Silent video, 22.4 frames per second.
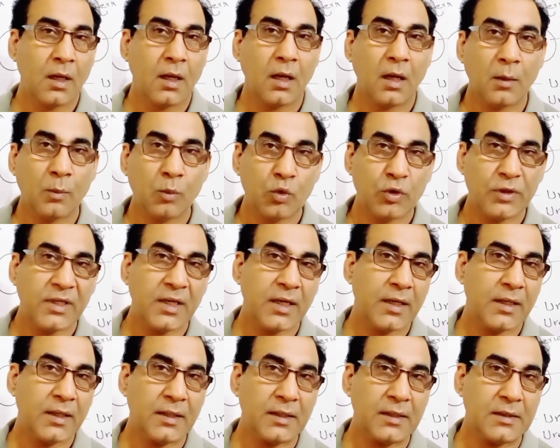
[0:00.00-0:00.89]

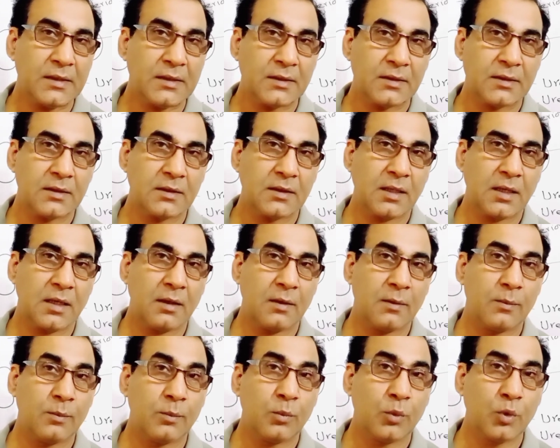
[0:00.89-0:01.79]
Ammonia is
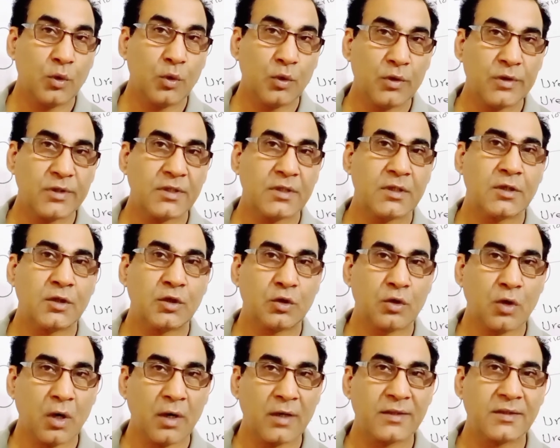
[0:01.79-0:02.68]
the most
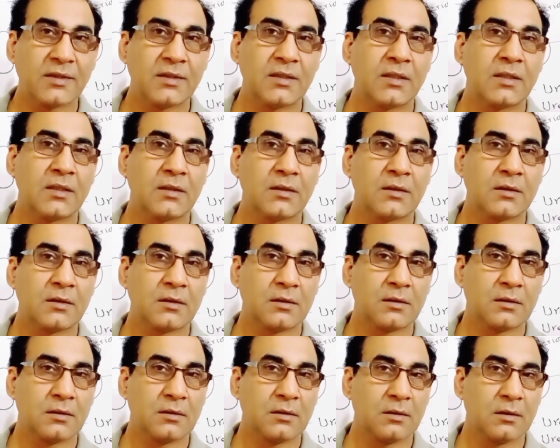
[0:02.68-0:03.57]
toxic
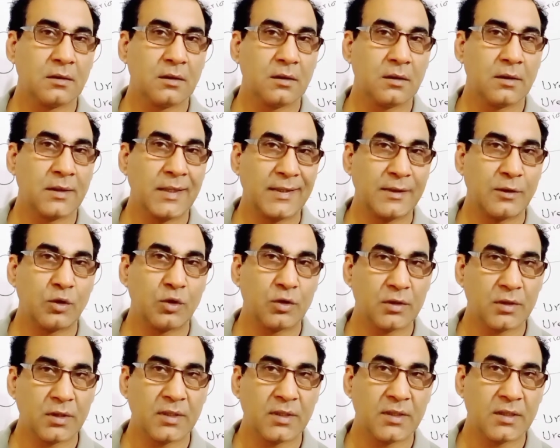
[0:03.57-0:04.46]

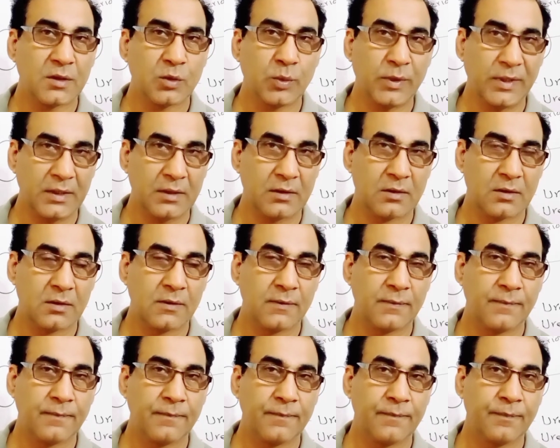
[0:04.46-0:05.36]
nitrogenous waste,
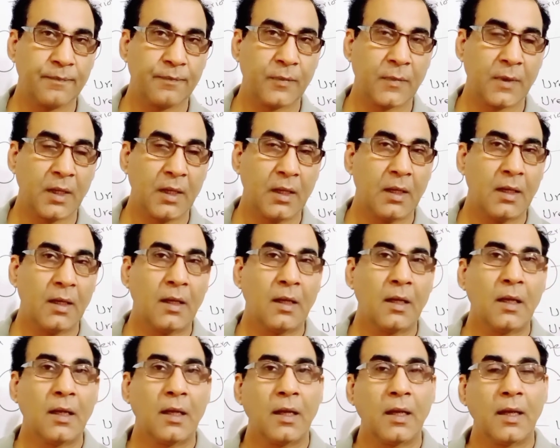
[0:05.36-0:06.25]

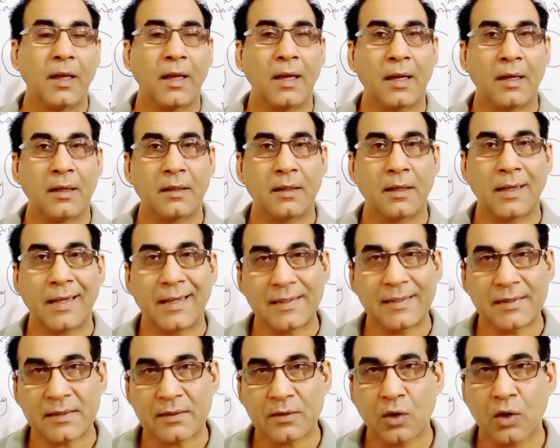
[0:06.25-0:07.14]
and the
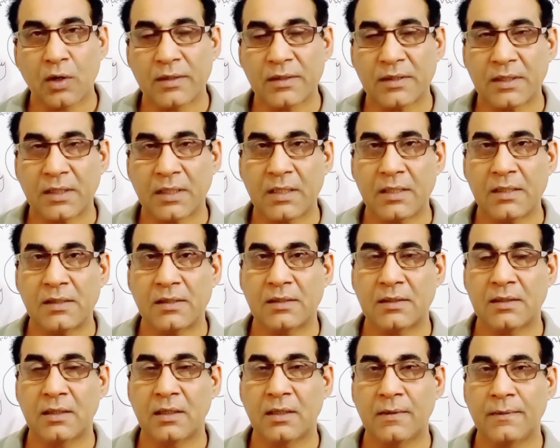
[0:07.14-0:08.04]
less toxic
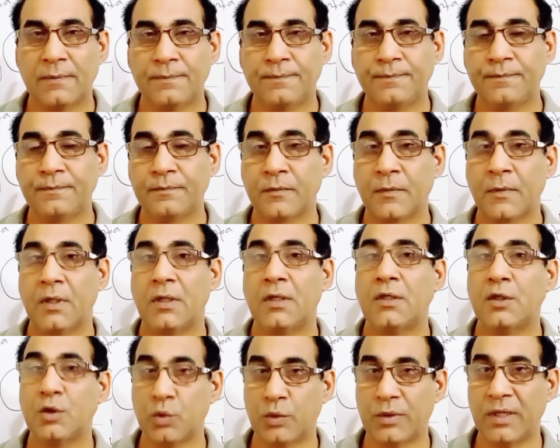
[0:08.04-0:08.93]
is
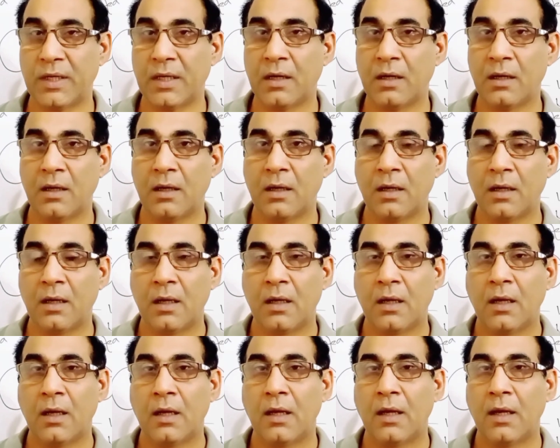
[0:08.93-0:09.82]
urea,
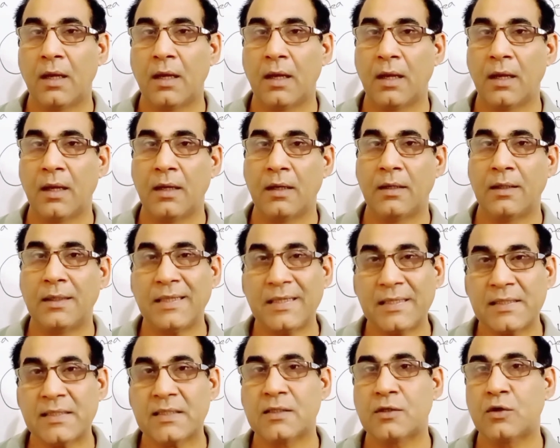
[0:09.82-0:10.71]
and
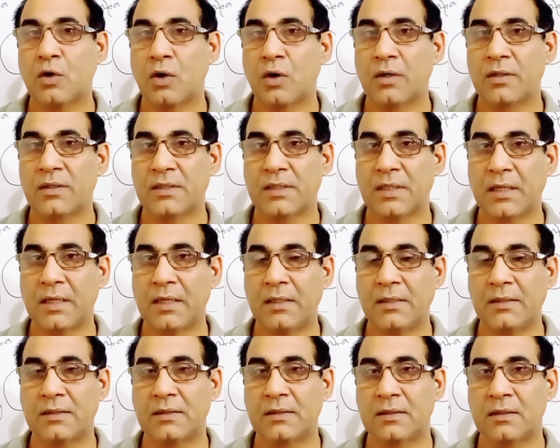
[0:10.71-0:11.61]
least toxic
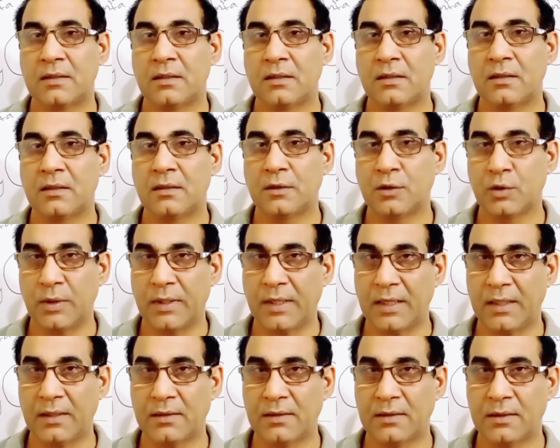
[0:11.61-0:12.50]
is
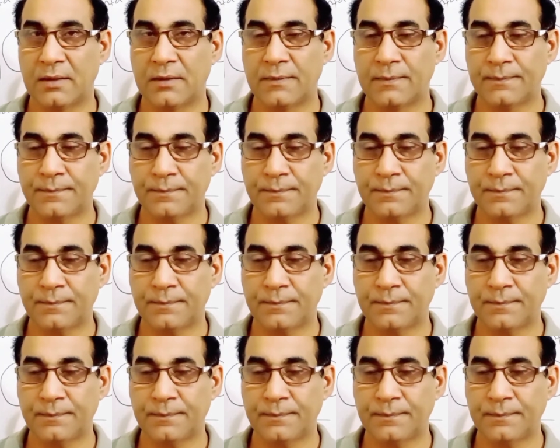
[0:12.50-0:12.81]
uric acid.